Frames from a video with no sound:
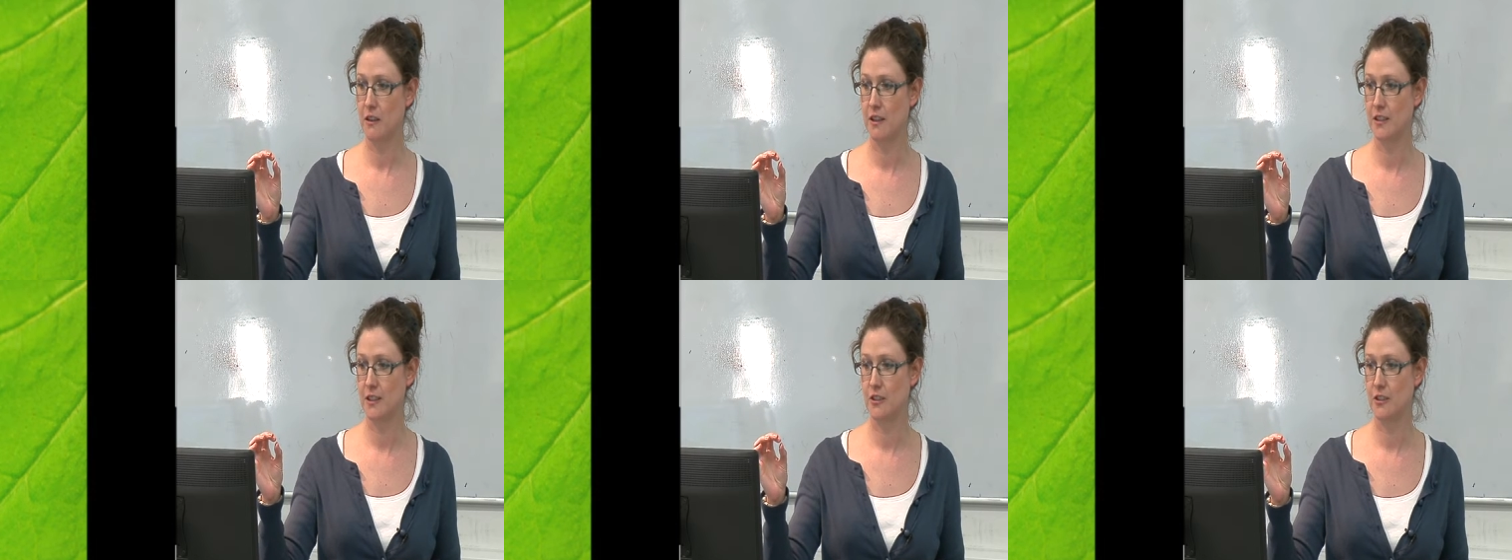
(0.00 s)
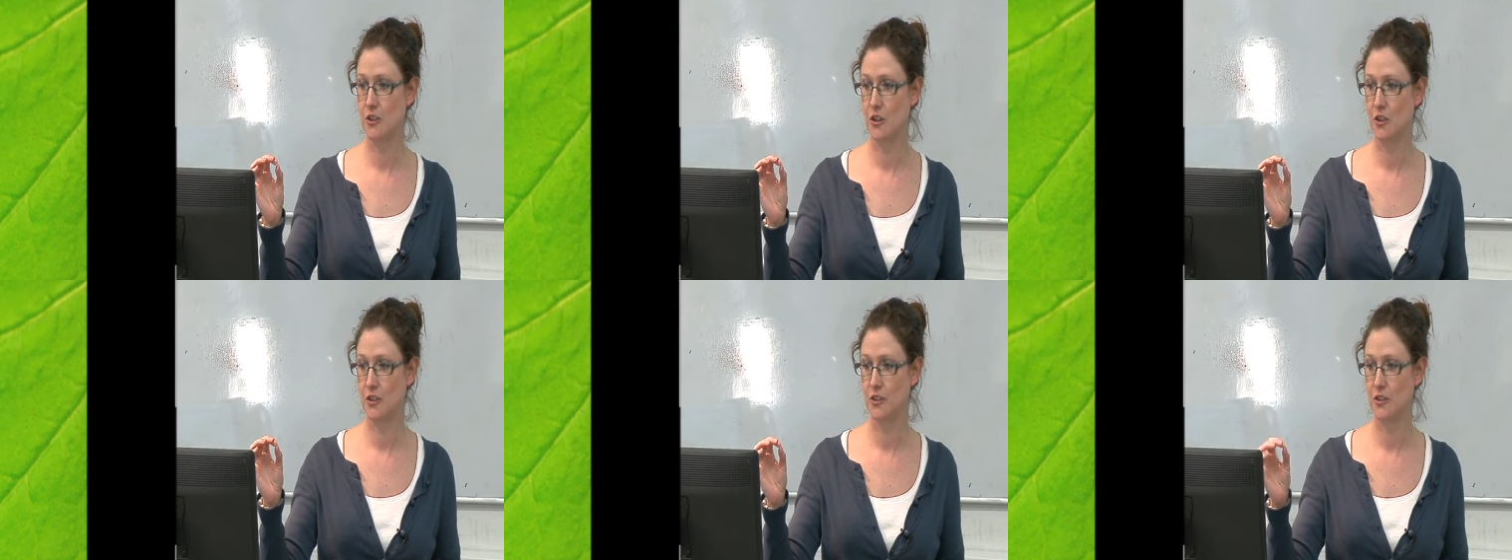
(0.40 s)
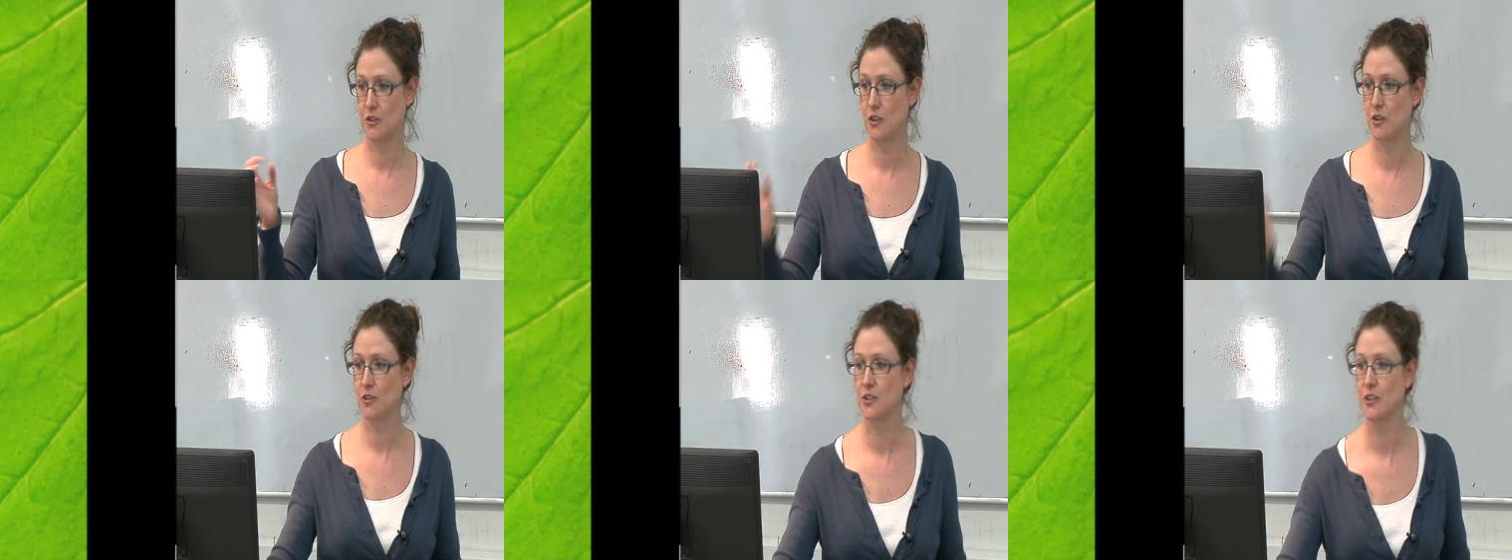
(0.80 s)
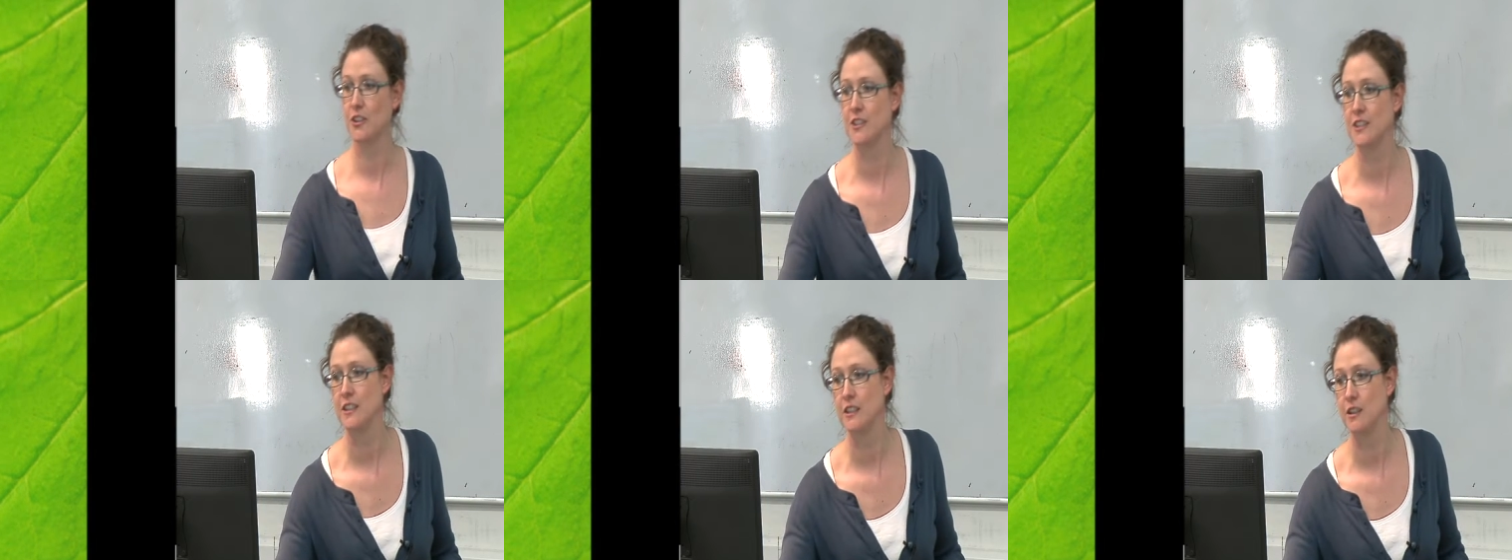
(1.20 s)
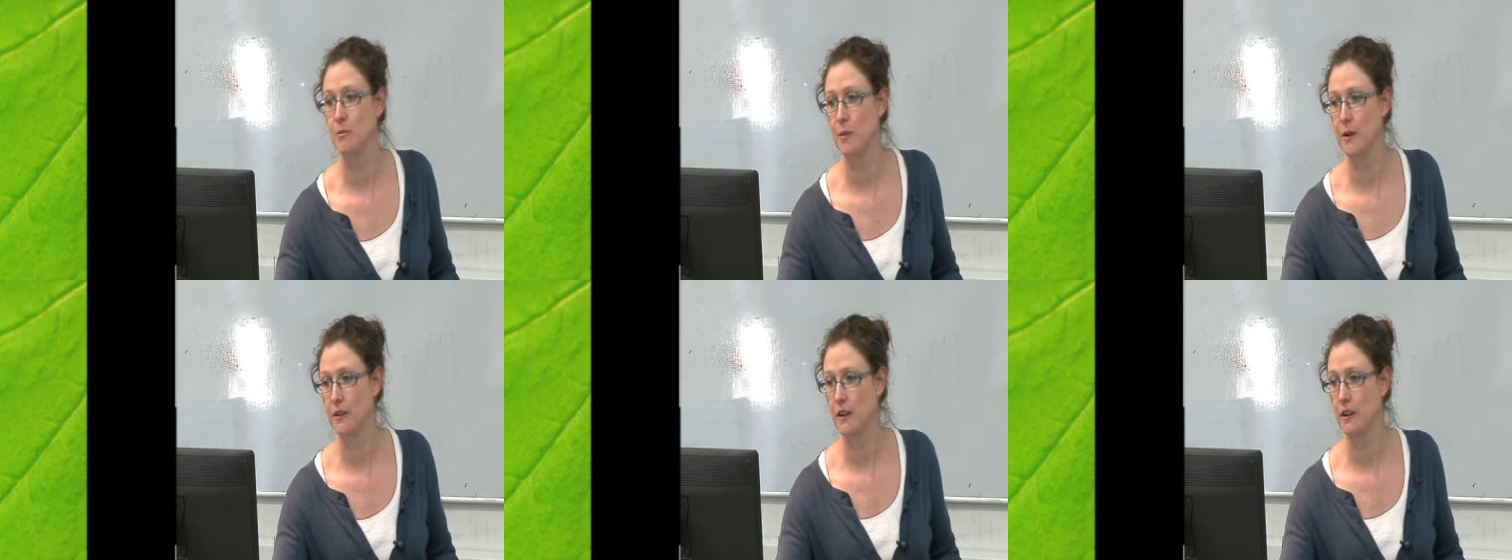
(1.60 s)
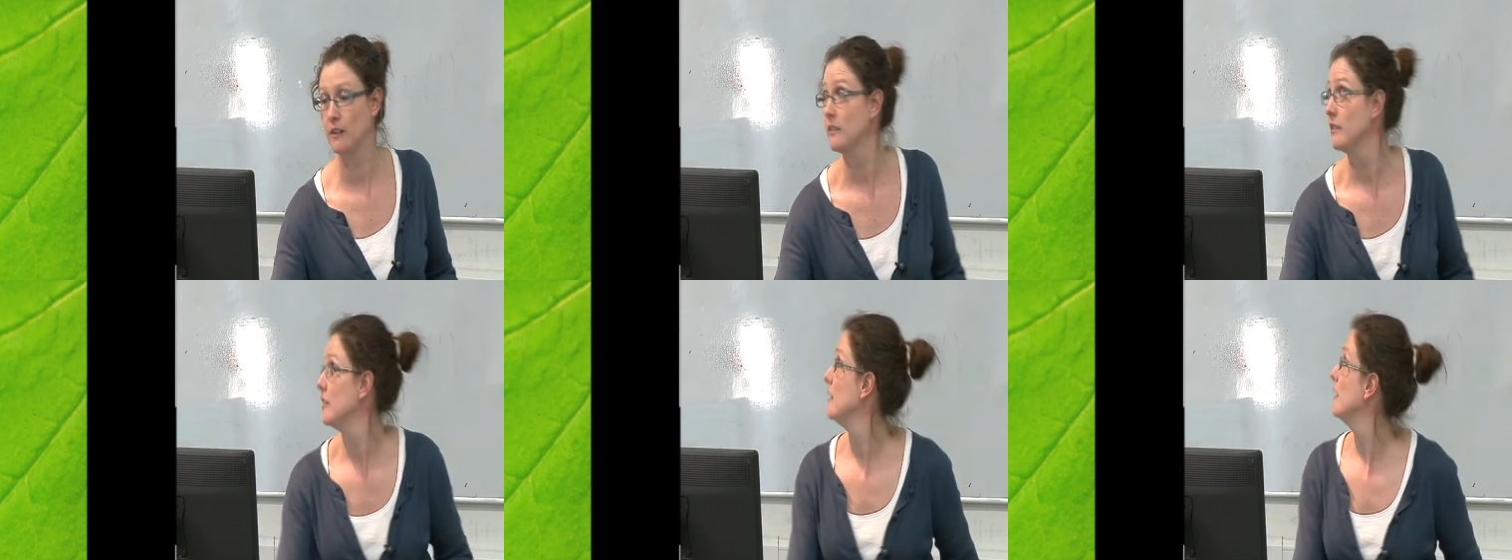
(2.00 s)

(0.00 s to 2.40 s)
is induced, so you'll start seeing it about now.